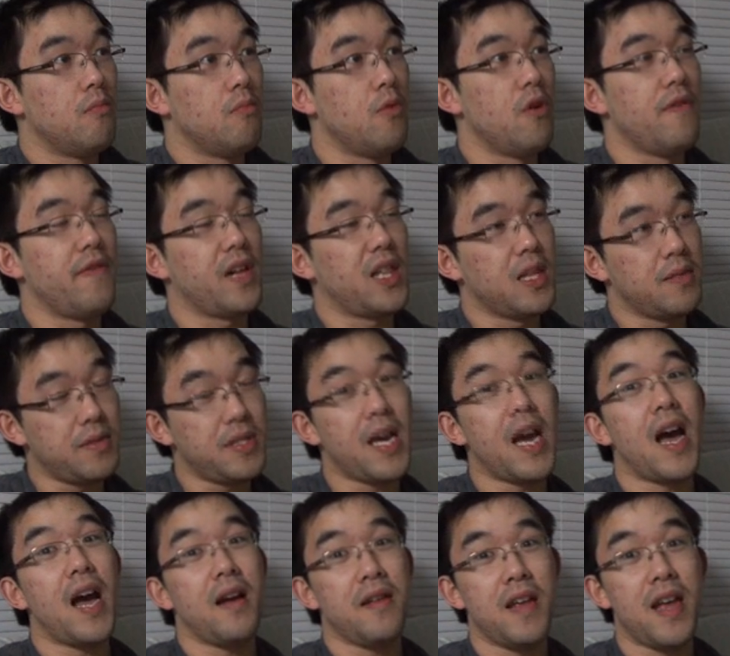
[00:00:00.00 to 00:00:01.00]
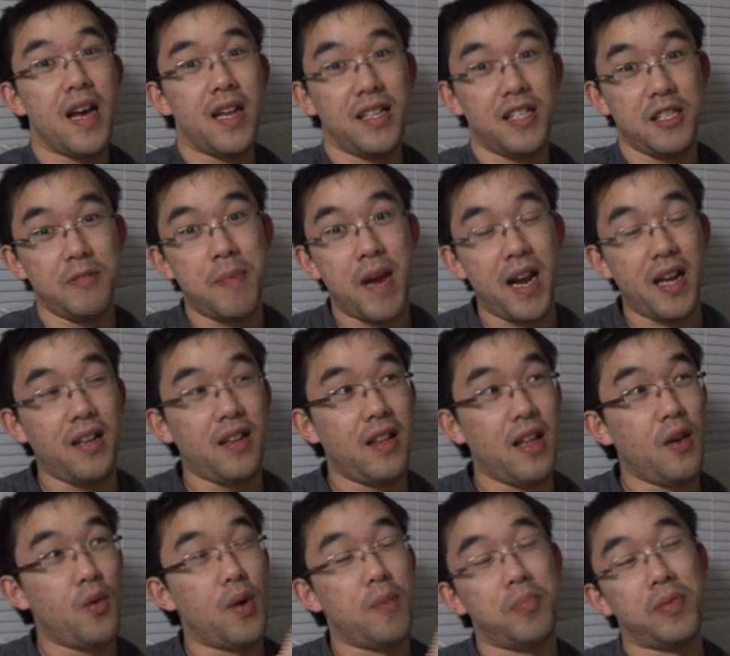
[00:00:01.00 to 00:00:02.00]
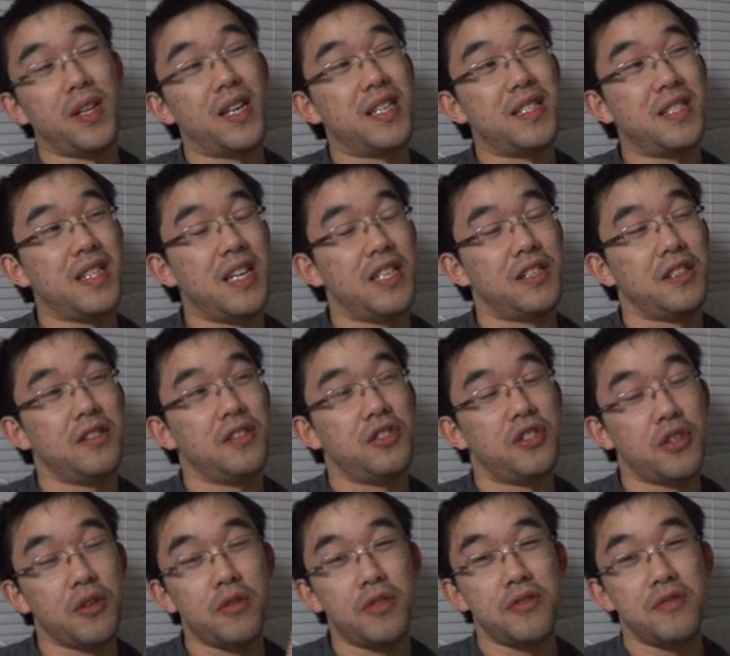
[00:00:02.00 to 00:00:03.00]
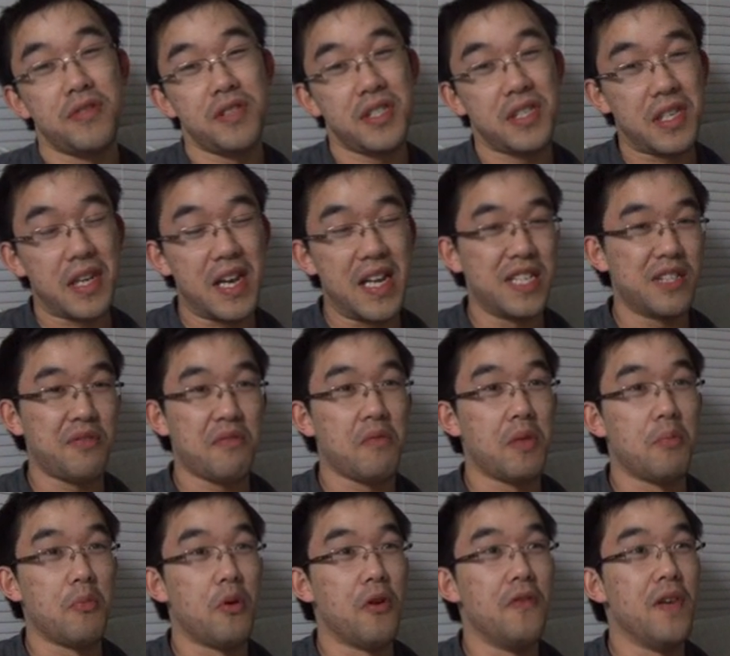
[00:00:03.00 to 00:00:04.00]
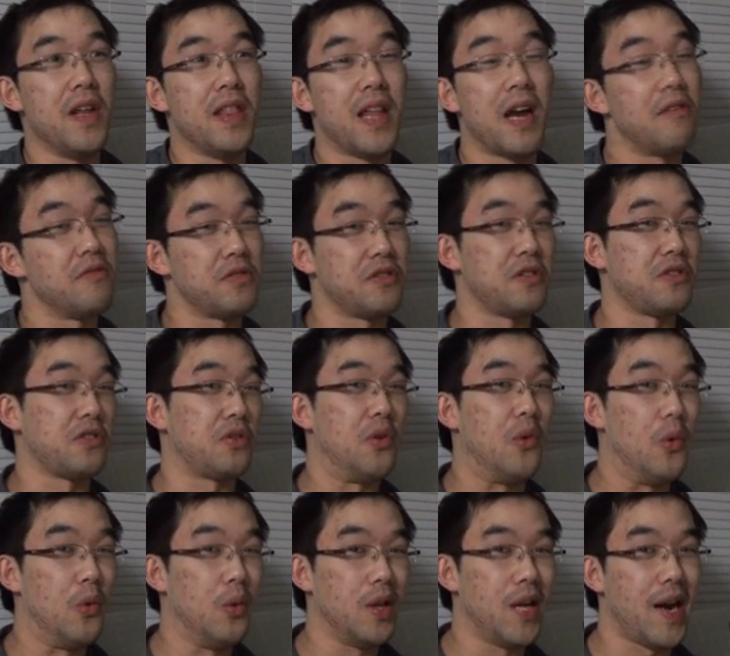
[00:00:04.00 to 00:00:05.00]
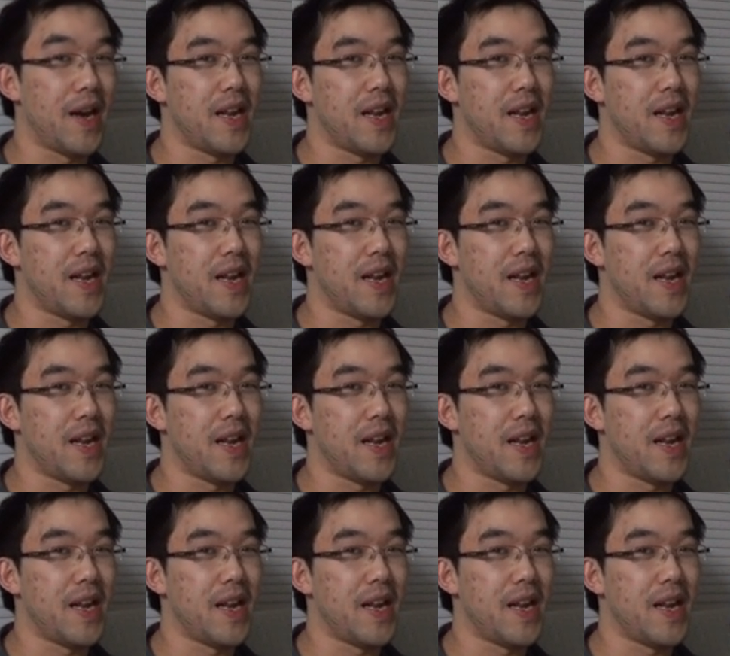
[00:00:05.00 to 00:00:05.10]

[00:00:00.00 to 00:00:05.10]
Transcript: movie clips. Yeah, yeah, this is back in the day when PlayStation showed you scenes from the movie, and that was such a cool